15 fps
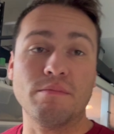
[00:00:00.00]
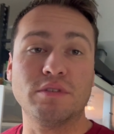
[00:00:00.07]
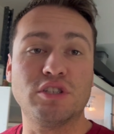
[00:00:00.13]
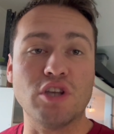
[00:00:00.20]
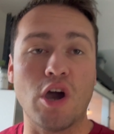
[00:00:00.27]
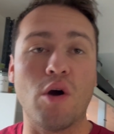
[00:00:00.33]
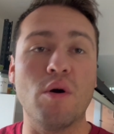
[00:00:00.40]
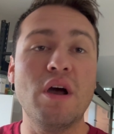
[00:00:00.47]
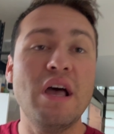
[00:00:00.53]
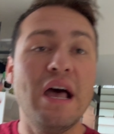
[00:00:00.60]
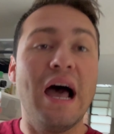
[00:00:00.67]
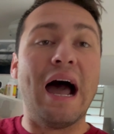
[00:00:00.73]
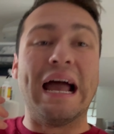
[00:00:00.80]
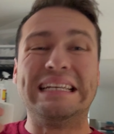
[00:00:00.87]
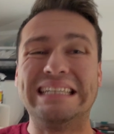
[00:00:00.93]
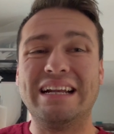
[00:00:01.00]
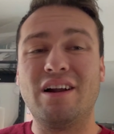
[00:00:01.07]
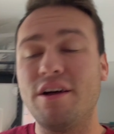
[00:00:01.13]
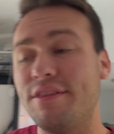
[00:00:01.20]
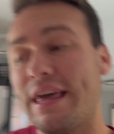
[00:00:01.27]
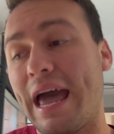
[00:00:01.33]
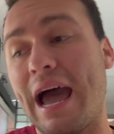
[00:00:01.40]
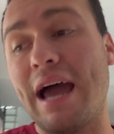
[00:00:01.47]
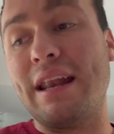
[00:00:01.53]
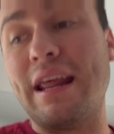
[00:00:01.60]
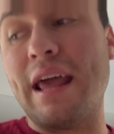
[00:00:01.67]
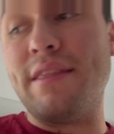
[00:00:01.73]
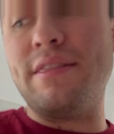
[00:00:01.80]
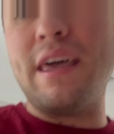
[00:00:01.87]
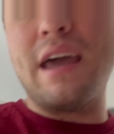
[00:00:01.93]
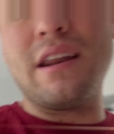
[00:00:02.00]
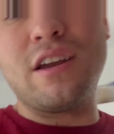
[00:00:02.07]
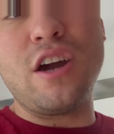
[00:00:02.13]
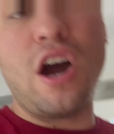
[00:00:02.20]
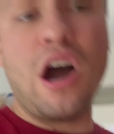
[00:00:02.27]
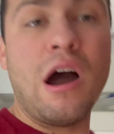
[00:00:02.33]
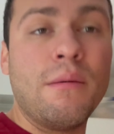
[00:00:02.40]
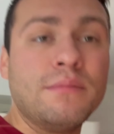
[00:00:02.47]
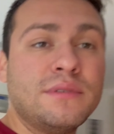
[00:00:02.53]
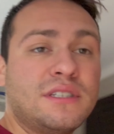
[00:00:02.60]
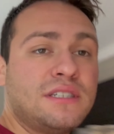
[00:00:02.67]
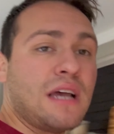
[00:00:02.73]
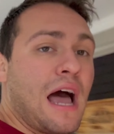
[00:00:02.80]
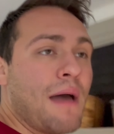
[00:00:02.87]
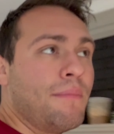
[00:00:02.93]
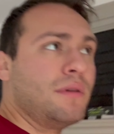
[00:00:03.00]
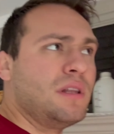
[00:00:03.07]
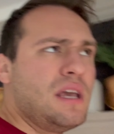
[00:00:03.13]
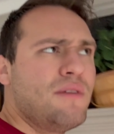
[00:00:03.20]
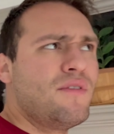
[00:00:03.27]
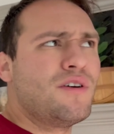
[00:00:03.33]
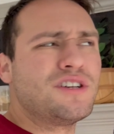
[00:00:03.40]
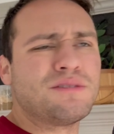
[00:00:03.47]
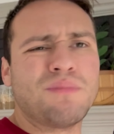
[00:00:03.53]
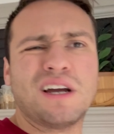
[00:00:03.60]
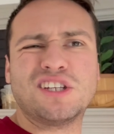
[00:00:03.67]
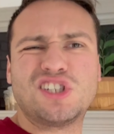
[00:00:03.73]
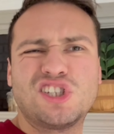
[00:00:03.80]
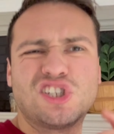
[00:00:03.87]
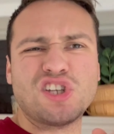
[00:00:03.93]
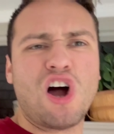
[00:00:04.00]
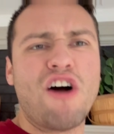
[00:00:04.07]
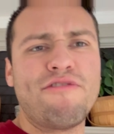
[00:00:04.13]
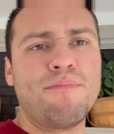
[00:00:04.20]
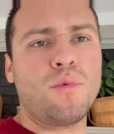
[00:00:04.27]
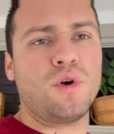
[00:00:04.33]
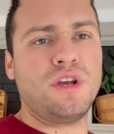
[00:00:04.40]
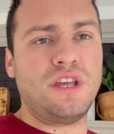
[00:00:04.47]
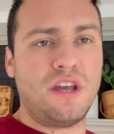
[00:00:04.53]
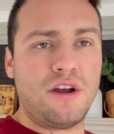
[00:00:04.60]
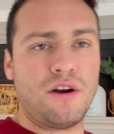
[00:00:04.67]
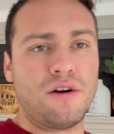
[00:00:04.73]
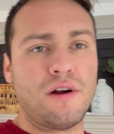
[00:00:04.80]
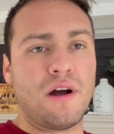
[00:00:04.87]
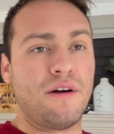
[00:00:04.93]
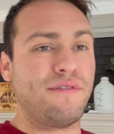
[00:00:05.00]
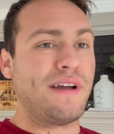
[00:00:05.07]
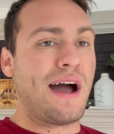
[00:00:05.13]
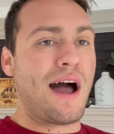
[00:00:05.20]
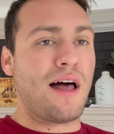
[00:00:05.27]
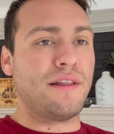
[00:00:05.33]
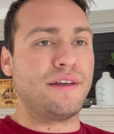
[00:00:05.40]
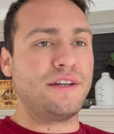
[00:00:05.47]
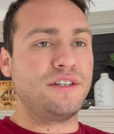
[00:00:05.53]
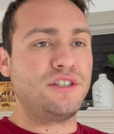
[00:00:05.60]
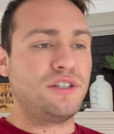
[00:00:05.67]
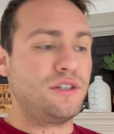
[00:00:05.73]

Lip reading: So I did all that, and then comes, I believe it was my sophomore year of college.